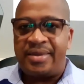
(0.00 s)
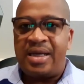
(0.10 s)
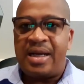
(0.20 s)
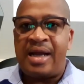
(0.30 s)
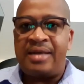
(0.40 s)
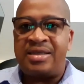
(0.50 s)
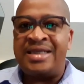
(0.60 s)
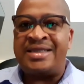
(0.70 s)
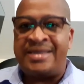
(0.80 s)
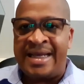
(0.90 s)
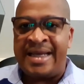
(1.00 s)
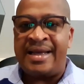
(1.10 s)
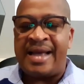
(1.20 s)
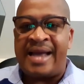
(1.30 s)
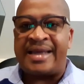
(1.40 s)
And to this day,
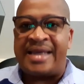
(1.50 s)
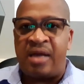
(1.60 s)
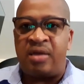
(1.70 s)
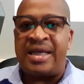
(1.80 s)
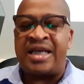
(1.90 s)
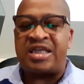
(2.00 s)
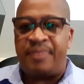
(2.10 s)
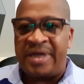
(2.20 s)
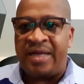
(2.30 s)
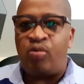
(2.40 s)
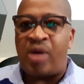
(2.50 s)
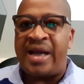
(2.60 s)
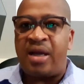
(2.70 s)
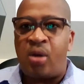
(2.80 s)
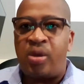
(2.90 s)
I cannot explain
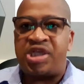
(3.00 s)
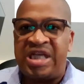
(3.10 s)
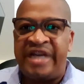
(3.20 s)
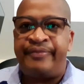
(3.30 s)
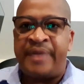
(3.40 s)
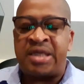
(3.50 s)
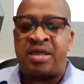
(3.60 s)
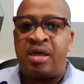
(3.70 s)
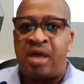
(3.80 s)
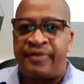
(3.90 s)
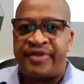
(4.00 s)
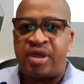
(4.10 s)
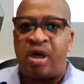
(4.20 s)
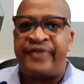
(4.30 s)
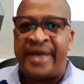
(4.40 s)
why our chief medical officer
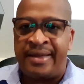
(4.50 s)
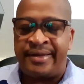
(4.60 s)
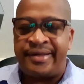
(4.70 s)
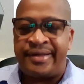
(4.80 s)
of health